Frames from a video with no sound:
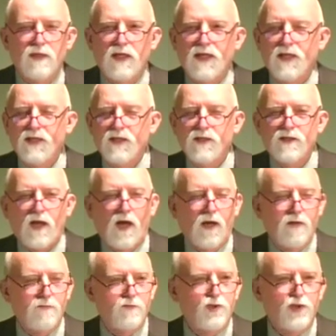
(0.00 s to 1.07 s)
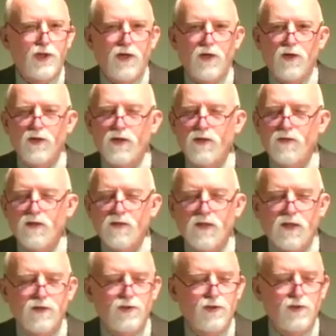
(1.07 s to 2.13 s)
any kind of charity that
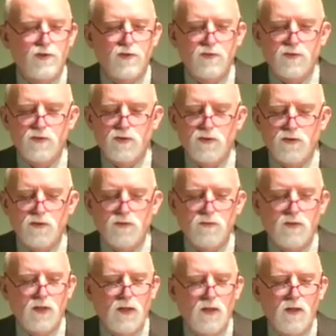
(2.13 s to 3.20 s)
they choose to.